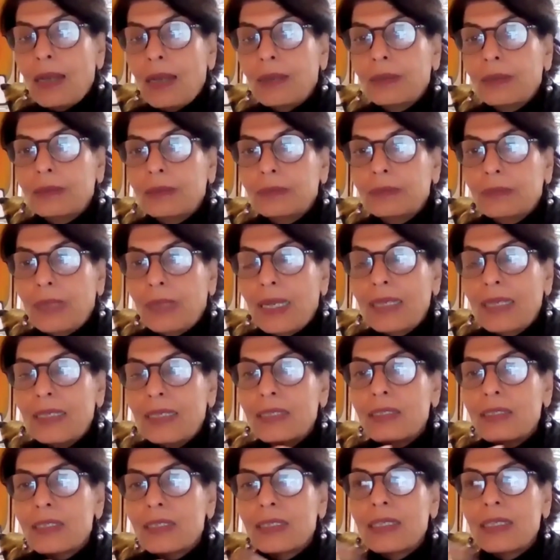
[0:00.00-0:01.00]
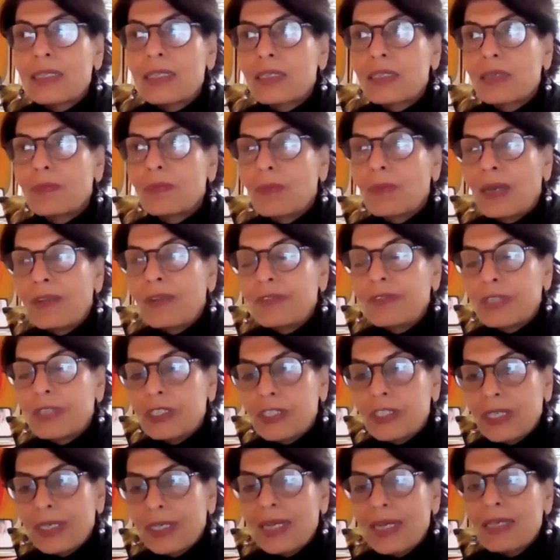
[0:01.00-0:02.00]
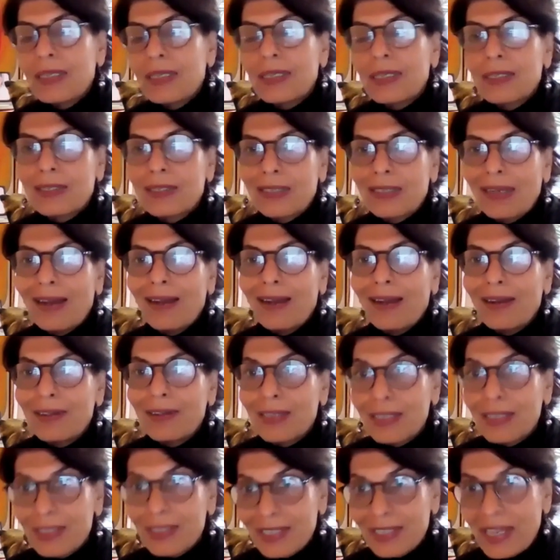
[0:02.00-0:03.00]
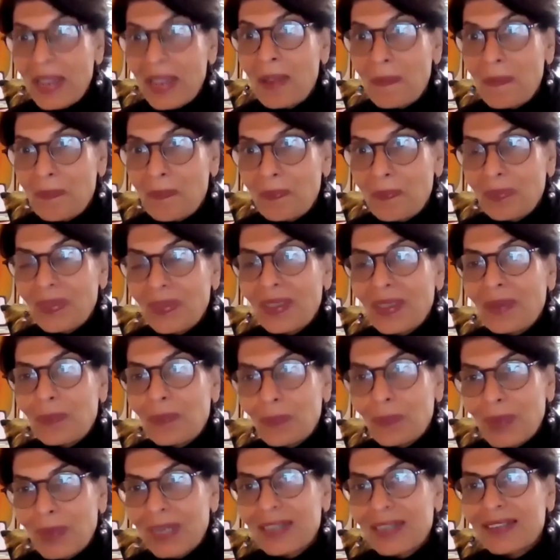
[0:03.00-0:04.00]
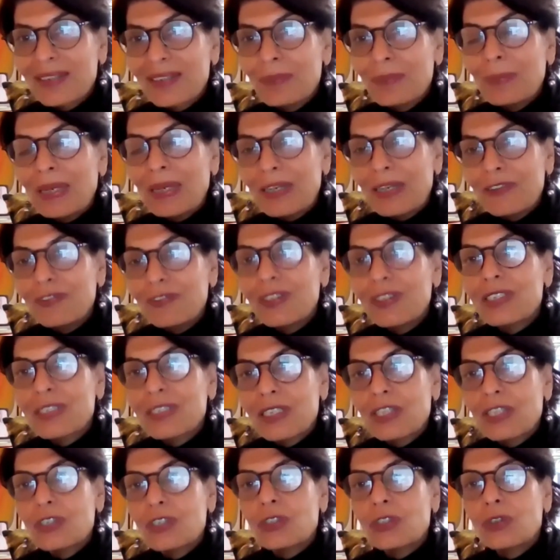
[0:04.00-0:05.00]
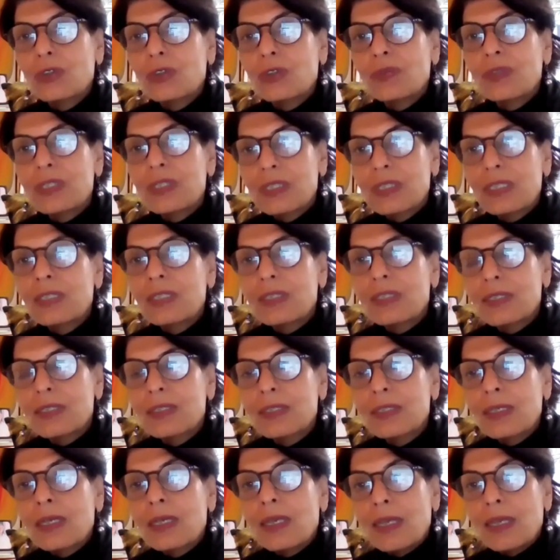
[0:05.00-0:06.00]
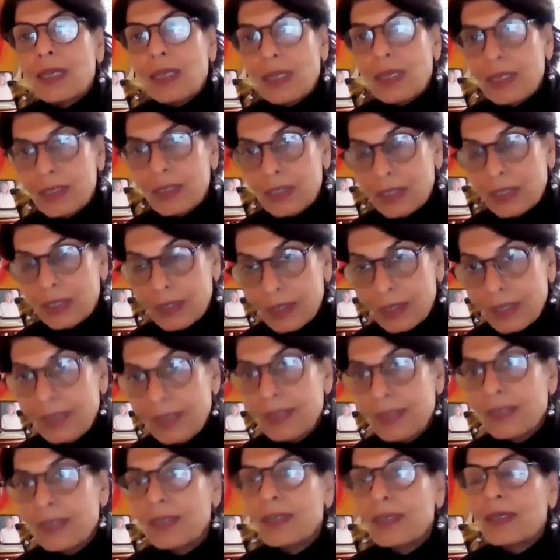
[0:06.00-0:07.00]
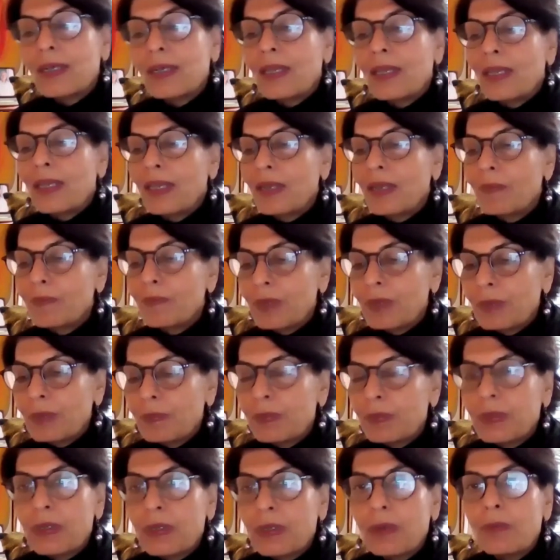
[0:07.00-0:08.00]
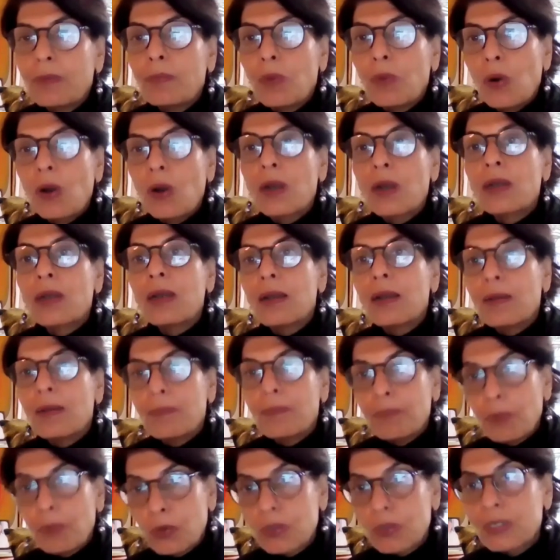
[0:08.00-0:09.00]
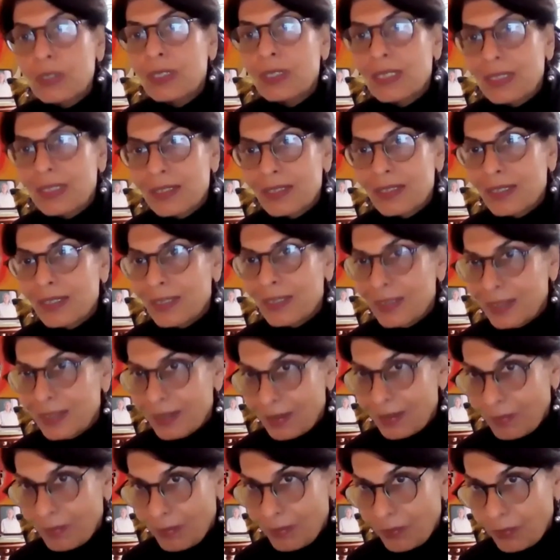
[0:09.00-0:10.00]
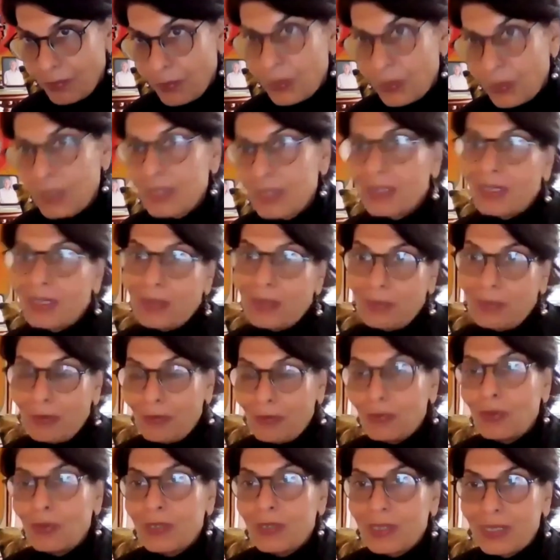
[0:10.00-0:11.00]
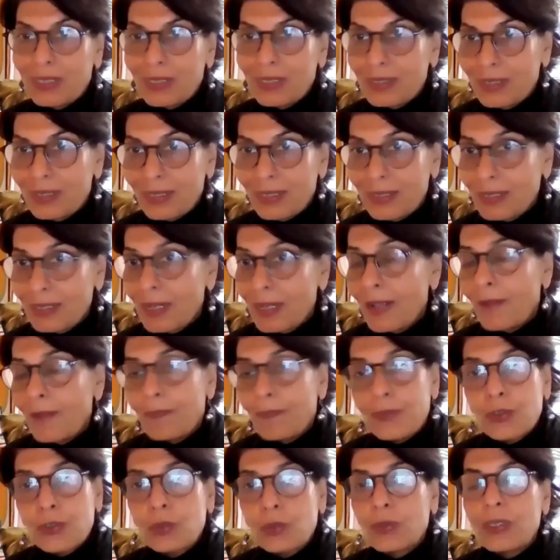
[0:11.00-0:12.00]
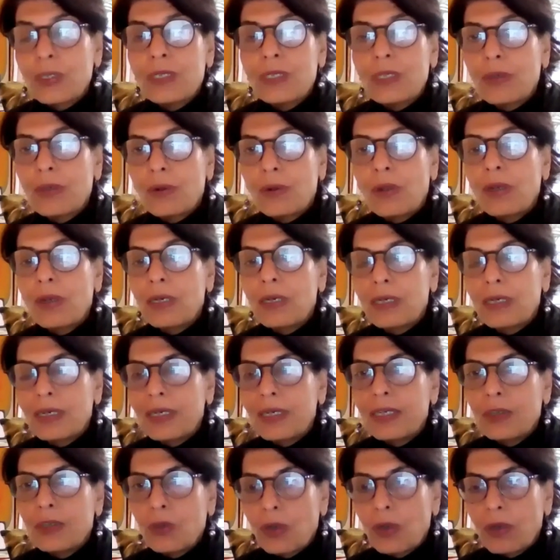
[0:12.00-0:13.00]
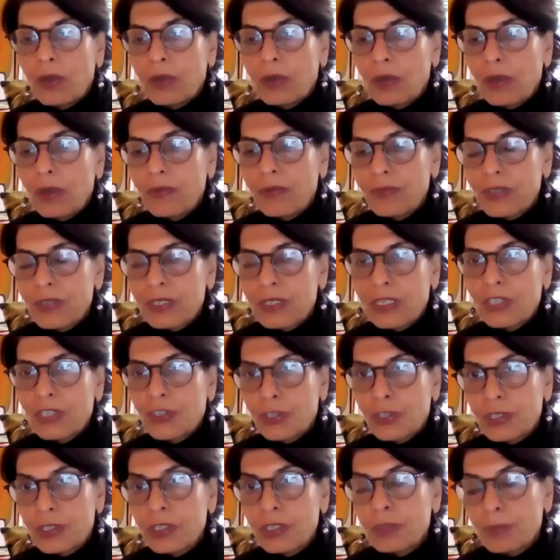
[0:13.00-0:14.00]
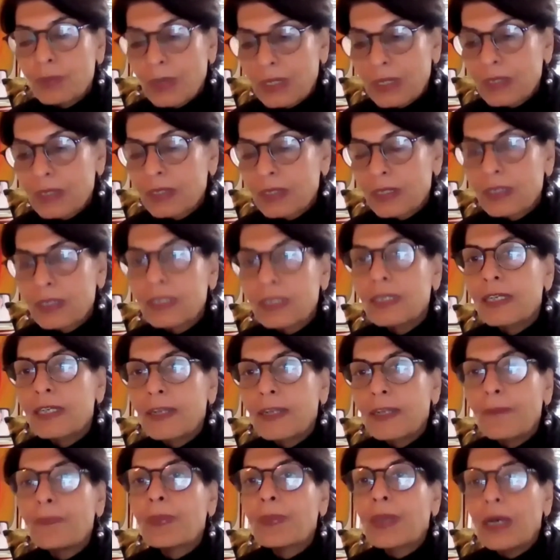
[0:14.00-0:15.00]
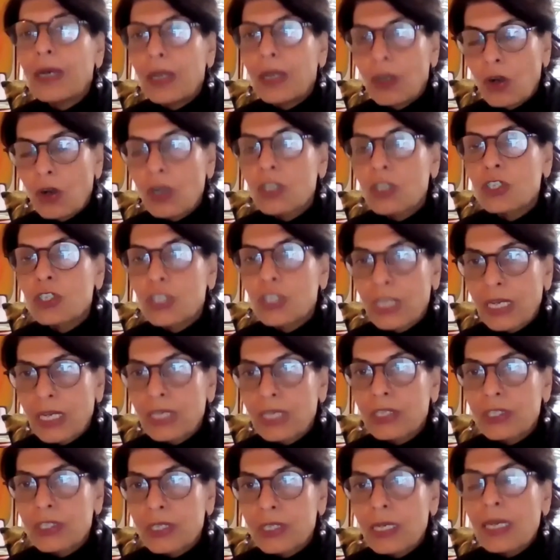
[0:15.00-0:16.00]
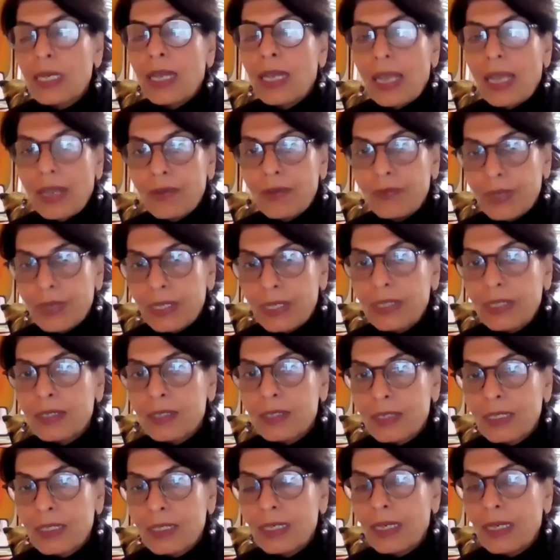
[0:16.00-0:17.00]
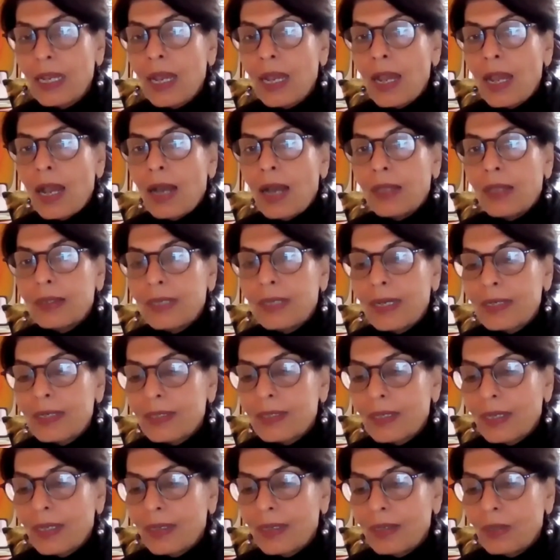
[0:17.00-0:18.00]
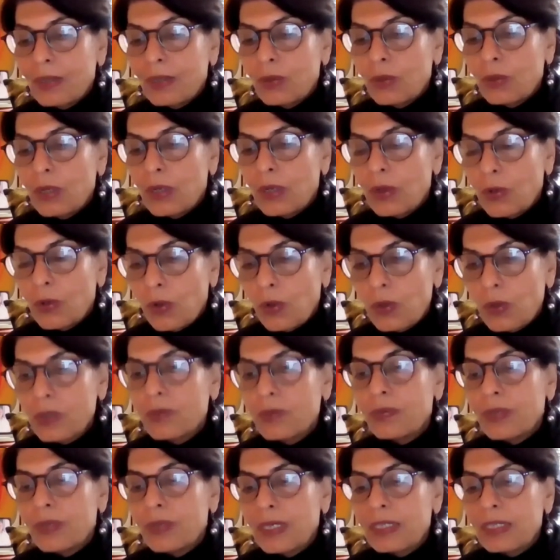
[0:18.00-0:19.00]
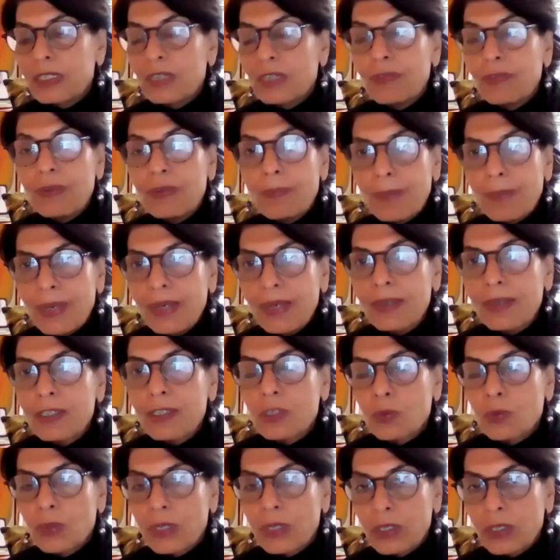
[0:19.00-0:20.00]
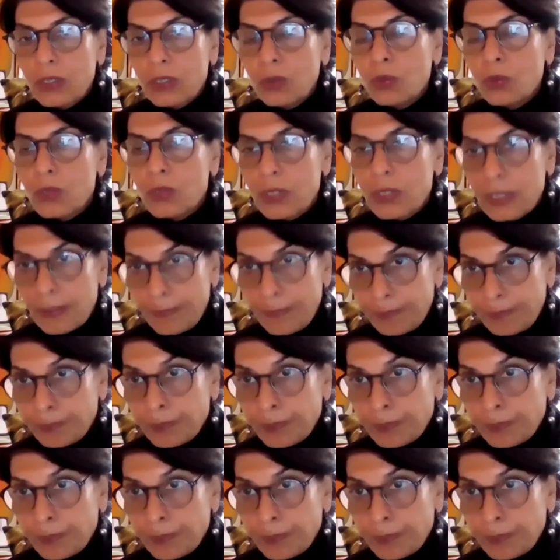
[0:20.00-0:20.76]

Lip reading: I can see it in the genetics are the same, but the manifestation of diseases is earlier in people born post 60s versus before 60s. So these are all early conversations, but certainly a lot changed. And we can see that, a lot of things, even millets were used.